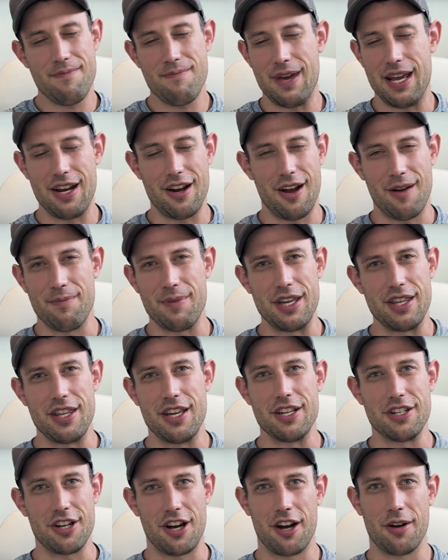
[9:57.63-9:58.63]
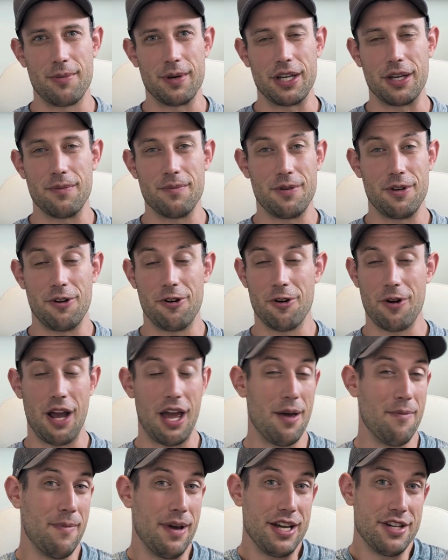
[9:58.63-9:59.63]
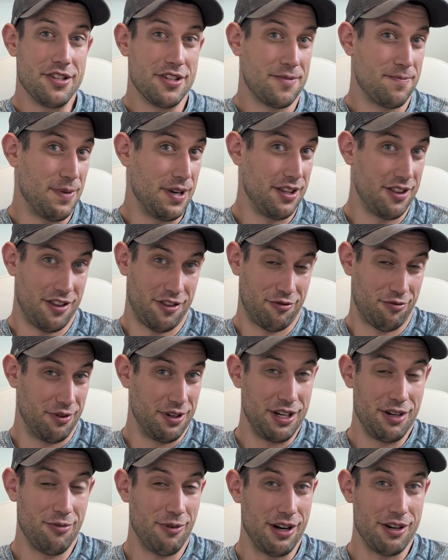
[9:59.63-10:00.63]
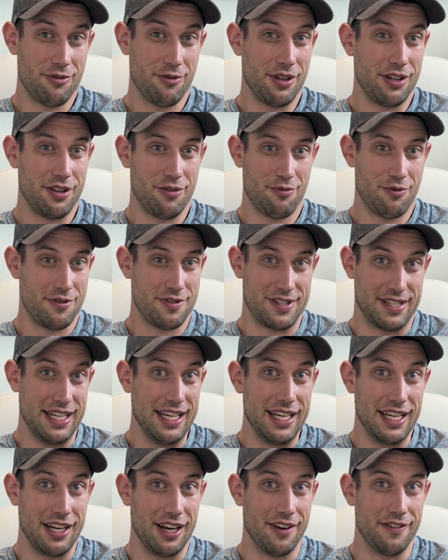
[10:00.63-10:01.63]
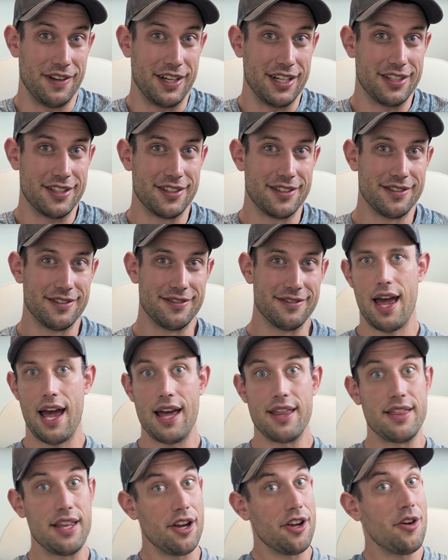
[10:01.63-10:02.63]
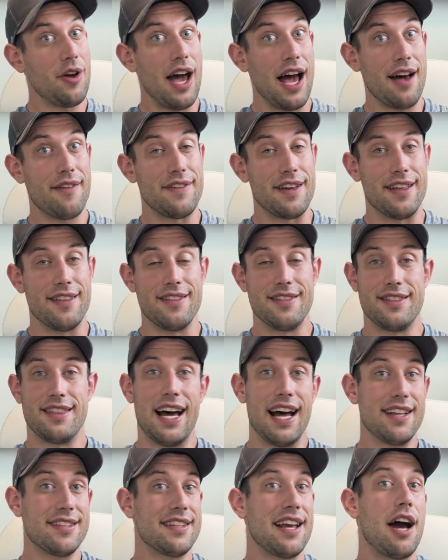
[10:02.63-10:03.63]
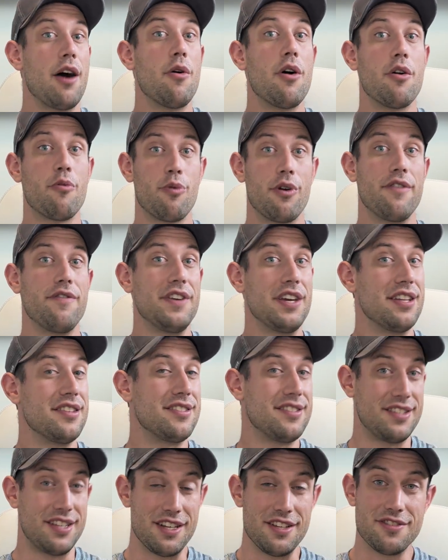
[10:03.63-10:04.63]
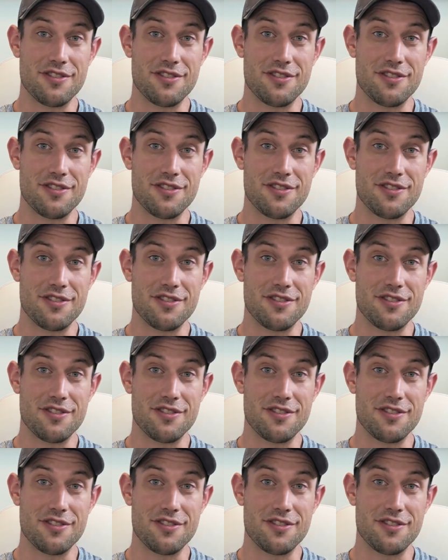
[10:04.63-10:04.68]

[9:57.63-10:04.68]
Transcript: it may not be the autonomy computer. It may just be the 3D rendering that we're seeing of it. And there you have it. That's how a Rivian